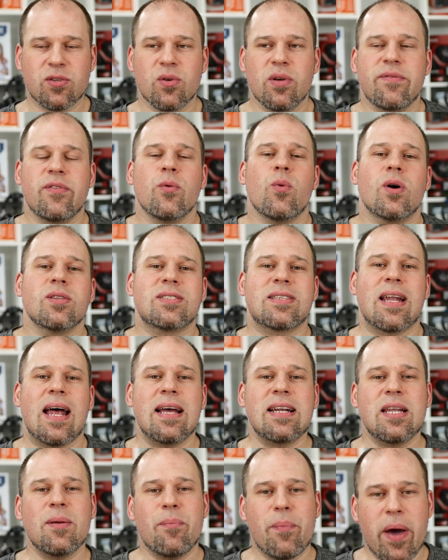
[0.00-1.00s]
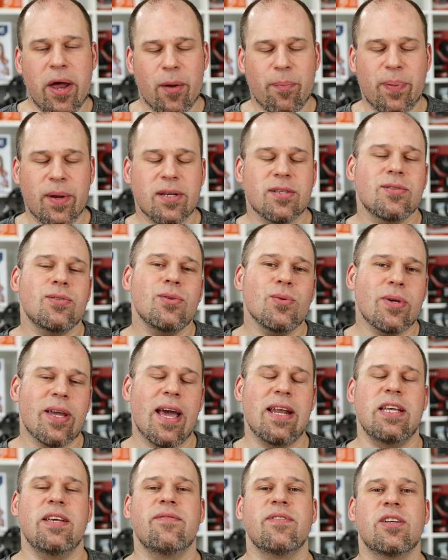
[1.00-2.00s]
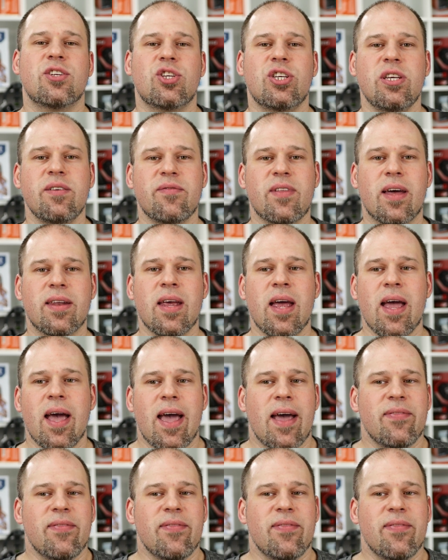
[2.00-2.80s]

So if you want slightly better pics, you can even achieve that.